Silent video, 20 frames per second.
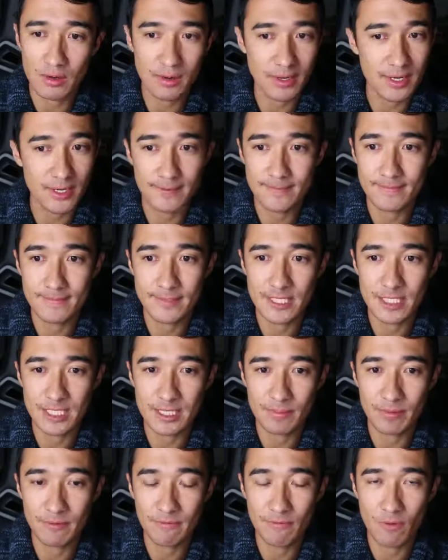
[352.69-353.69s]
all right,
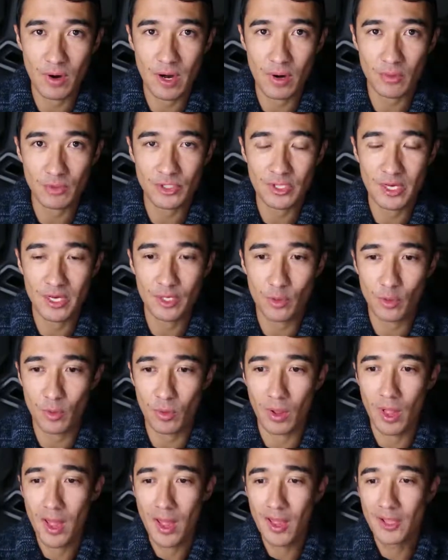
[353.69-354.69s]
sleeping 4 hours tonight,
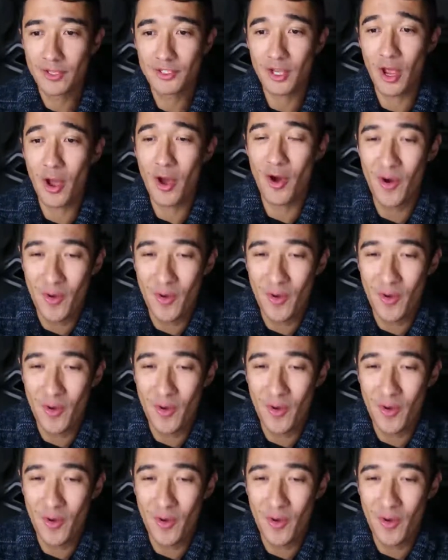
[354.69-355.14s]
cool. So